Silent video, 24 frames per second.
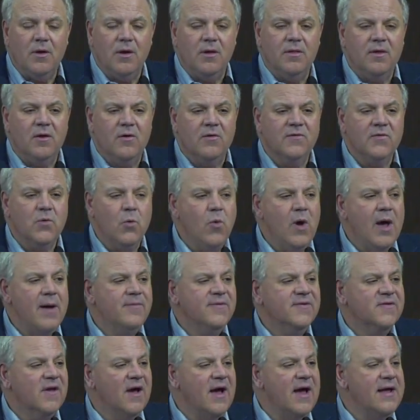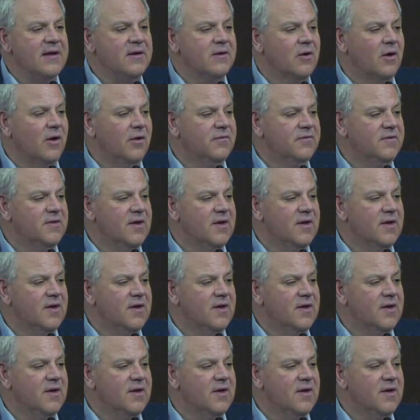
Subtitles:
there's a website called